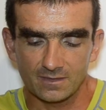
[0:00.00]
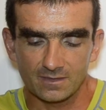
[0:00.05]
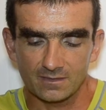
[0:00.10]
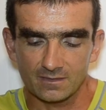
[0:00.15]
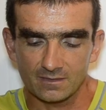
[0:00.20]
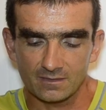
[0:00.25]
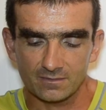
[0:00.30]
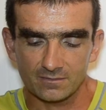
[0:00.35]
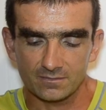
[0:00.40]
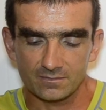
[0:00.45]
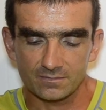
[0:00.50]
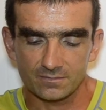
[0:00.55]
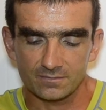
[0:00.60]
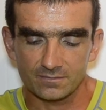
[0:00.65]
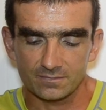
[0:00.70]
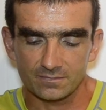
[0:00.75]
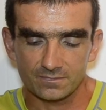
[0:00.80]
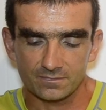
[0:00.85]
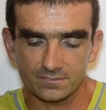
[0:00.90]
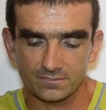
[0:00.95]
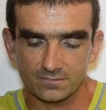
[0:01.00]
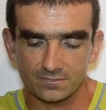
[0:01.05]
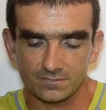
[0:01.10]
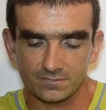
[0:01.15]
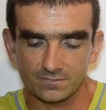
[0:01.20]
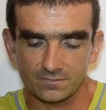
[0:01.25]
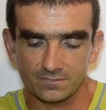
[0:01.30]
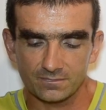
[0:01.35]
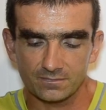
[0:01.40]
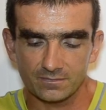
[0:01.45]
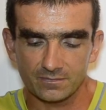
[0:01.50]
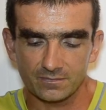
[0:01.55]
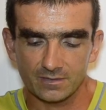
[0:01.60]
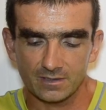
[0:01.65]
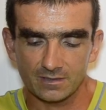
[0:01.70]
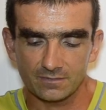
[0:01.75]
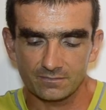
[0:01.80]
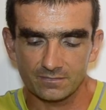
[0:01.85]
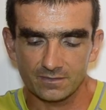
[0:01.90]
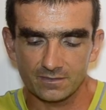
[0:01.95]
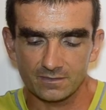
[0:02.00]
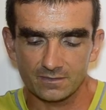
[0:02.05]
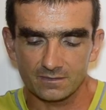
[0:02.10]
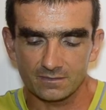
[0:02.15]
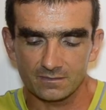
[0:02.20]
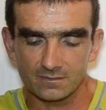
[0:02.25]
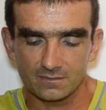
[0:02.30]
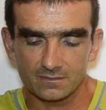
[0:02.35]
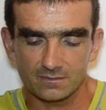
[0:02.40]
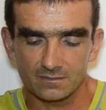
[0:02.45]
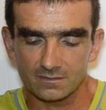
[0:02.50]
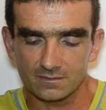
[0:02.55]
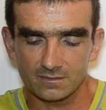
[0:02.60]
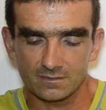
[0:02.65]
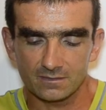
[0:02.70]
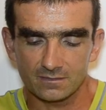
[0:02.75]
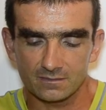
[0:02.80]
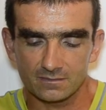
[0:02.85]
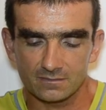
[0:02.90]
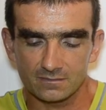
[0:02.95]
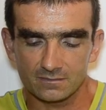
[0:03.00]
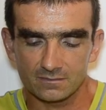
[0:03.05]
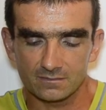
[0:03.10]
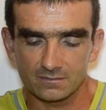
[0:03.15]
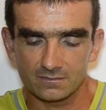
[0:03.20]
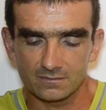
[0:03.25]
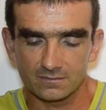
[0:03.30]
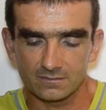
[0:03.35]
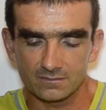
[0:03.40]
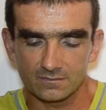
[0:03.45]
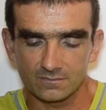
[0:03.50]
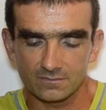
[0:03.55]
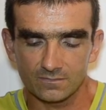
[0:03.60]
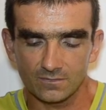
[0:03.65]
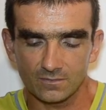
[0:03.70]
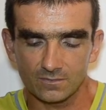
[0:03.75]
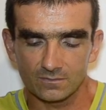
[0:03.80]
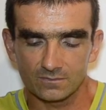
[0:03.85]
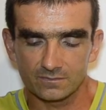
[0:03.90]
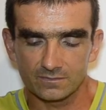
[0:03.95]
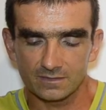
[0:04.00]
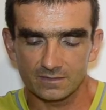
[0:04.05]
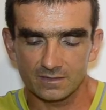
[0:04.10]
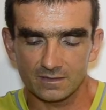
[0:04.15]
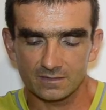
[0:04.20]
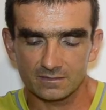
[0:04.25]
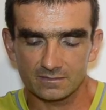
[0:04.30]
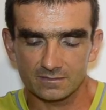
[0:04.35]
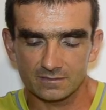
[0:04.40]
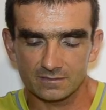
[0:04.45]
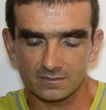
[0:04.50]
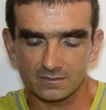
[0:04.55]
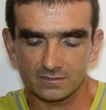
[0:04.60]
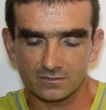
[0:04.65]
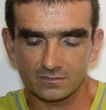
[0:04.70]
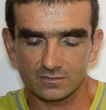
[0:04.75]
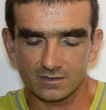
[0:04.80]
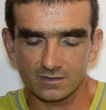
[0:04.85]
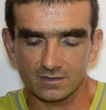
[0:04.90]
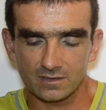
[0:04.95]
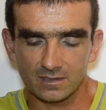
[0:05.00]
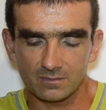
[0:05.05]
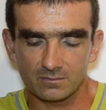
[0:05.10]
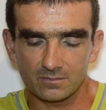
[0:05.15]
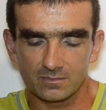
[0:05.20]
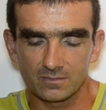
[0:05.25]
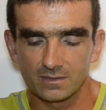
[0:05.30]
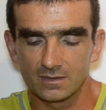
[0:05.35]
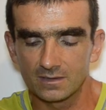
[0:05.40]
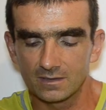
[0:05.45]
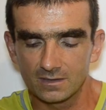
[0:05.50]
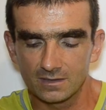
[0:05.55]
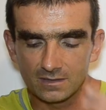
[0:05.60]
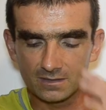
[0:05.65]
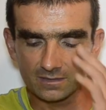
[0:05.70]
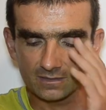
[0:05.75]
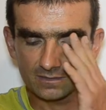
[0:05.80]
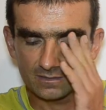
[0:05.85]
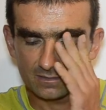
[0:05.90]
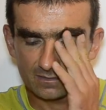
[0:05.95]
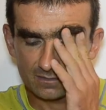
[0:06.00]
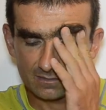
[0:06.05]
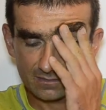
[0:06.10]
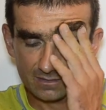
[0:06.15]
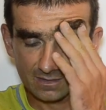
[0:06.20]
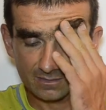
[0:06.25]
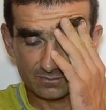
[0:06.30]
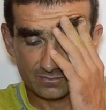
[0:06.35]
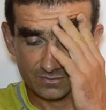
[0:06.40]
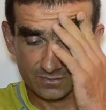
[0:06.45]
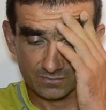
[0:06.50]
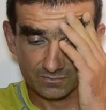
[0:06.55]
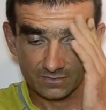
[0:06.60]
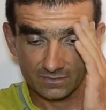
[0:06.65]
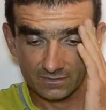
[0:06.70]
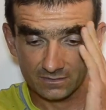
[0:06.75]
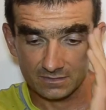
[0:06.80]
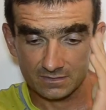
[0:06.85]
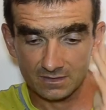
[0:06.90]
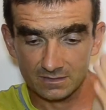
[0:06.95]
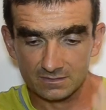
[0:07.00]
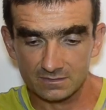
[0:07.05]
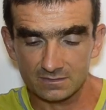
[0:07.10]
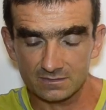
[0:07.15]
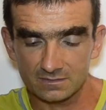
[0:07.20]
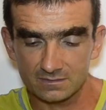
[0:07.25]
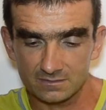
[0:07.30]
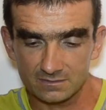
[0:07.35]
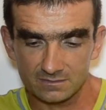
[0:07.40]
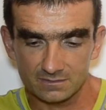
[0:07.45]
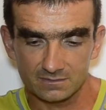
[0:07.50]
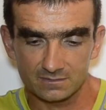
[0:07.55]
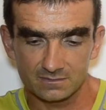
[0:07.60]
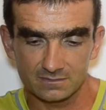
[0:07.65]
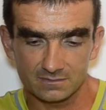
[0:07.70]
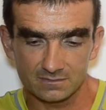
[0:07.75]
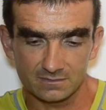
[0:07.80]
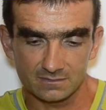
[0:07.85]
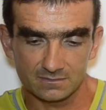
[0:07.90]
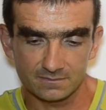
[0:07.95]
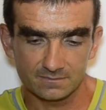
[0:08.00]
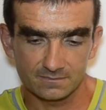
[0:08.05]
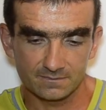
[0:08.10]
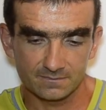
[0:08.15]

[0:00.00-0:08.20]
yeah, we will have a phone with us, and then you can come come to visit us, and yeah.